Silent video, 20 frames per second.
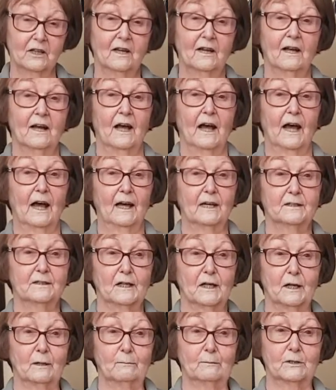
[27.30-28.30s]
mm-hmm. and
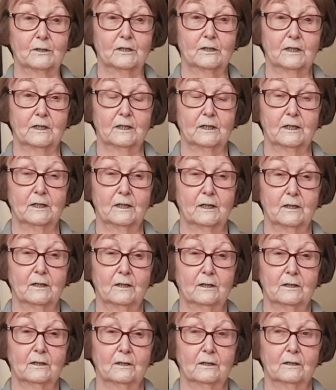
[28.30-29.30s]
I was
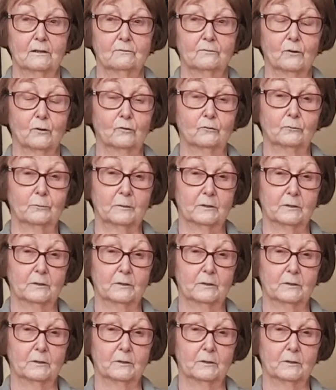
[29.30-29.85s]
involved